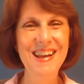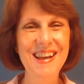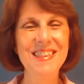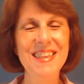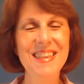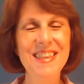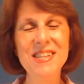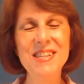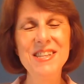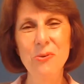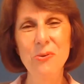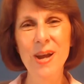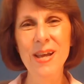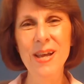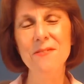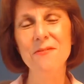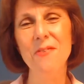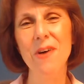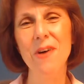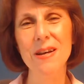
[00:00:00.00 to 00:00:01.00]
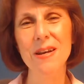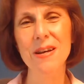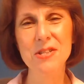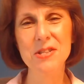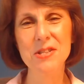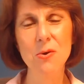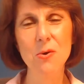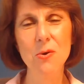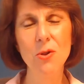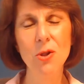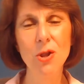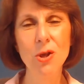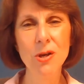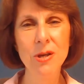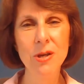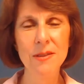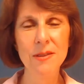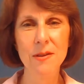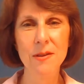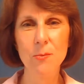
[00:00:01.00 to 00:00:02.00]
That's great advice. So look
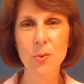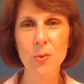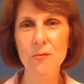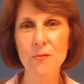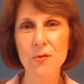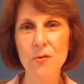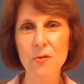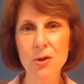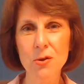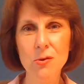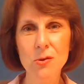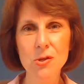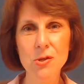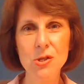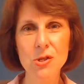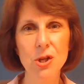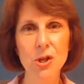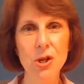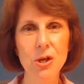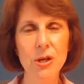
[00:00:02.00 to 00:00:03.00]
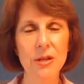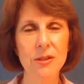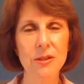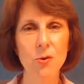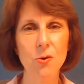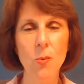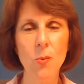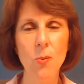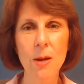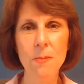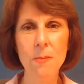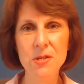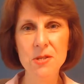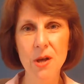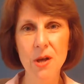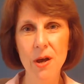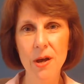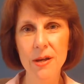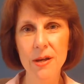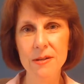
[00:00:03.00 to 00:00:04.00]
at the reviews, look at their
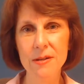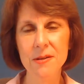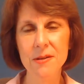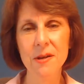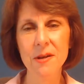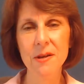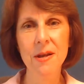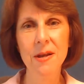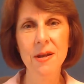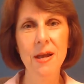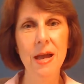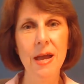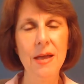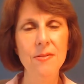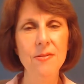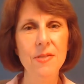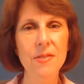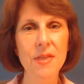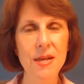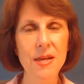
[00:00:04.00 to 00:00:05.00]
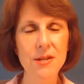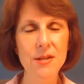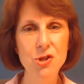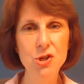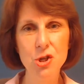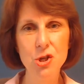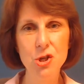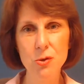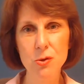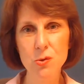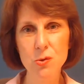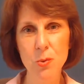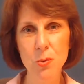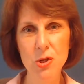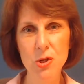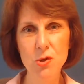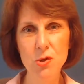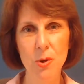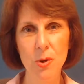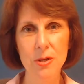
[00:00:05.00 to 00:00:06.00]
website, and then choose
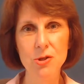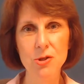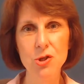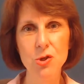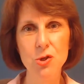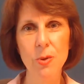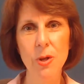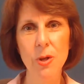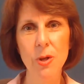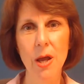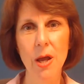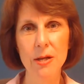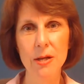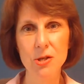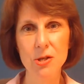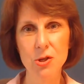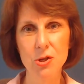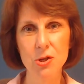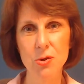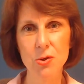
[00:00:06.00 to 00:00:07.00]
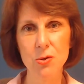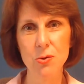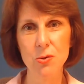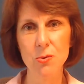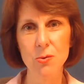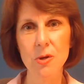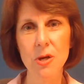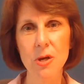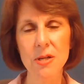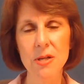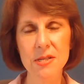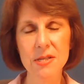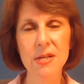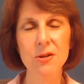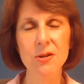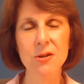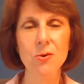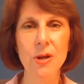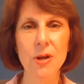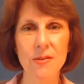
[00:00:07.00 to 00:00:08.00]
which ones you would like to
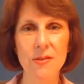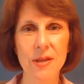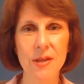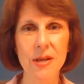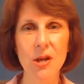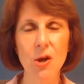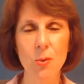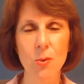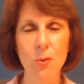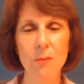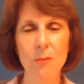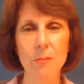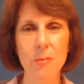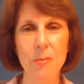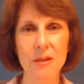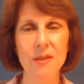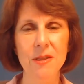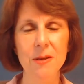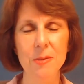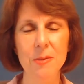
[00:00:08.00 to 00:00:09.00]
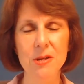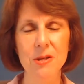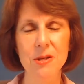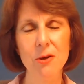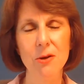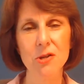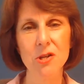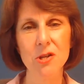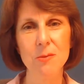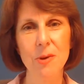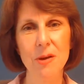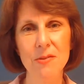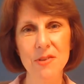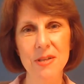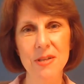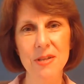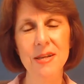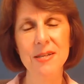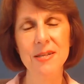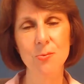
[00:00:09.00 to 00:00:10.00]
consider, and then go in and meet them and talk to them. I
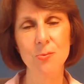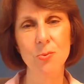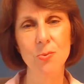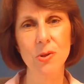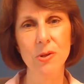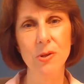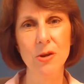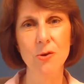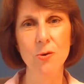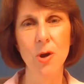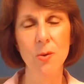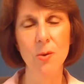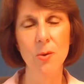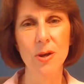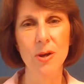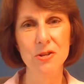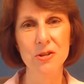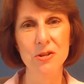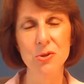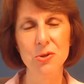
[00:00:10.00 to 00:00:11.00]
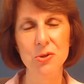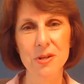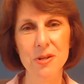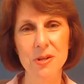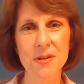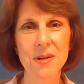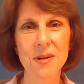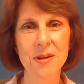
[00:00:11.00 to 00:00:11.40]
think that's really a great way to do it.